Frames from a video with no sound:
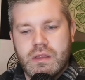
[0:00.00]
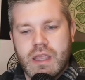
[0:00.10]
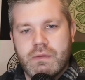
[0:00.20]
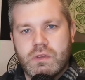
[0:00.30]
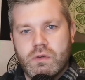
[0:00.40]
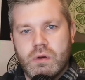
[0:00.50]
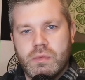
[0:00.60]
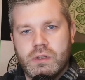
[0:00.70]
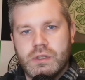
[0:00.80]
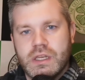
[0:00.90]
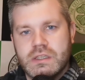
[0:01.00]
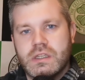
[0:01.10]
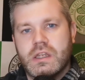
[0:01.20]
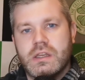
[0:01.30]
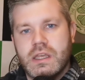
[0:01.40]
David Turnbull
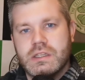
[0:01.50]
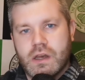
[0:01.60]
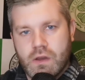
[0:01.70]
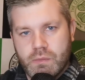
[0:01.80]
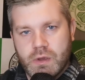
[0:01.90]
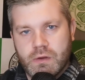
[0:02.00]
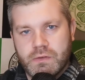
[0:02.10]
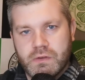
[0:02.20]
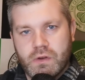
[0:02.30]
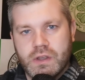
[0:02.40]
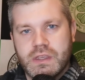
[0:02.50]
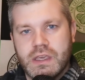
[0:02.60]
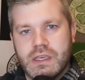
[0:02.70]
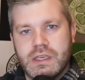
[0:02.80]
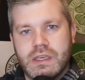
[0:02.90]
needs to needs a long move. I
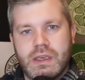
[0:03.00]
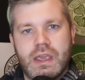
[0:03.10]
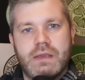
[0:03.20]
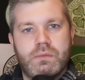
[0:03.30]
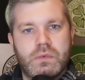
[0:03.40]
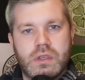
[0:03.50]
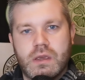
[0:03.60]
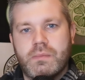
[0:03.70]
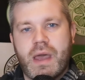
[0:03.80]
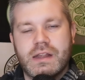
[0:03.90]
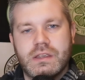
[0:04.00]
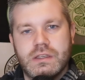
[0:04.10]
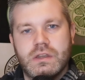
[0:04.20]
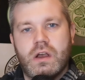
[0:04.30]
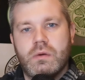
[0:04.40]
think even to back to
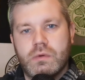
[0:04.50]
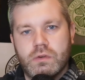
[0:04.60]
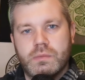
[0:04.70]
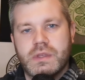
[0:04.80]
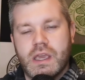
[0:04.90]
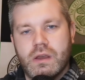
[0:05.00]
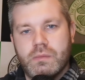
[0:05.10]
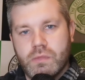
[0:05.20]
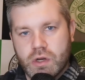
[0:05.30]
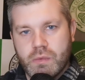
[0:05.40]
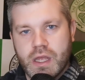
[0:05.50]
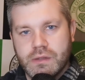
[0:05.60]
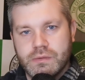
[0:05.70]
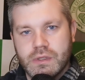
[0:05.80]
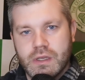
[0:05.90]
his home club town, but uh,
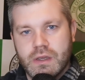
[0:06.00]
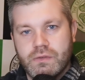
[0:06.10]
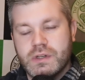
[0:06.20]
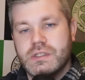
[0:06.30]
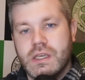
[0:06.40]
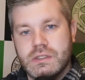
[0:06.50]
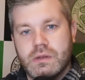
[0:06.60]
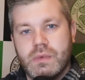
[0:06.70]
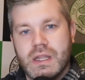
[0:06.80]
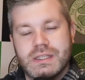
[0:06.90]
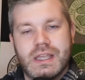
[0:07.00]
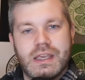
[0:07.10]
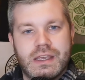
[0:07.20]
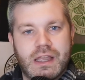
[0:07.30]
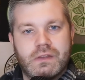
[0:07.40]
well for the season. It means
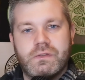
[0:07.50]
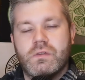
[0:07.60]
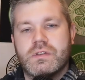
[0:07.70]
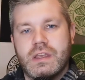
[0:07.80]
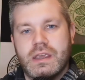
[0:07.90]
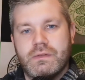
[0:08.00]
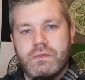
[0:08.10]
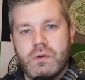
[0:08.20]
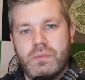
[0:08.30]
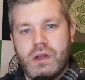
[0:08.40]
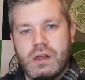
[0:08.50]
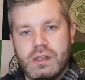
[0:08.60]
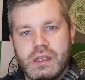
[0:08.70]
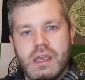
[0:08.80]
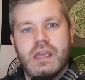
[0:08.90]
that he gets first team
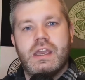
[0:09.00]
football.